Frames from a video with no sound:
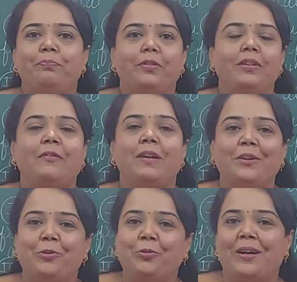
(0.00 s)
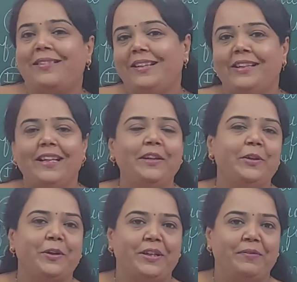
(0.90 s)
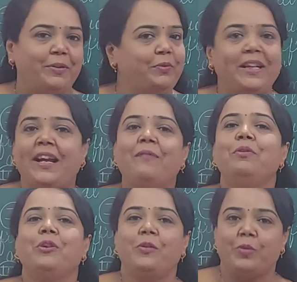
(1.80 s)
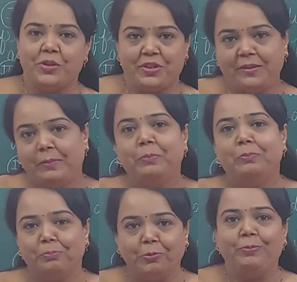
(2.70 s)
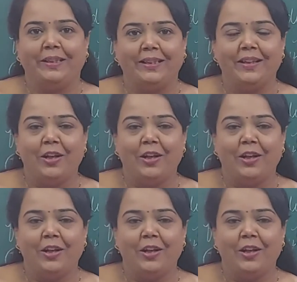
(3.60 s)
the one who are reading your review, they have not watched the movie.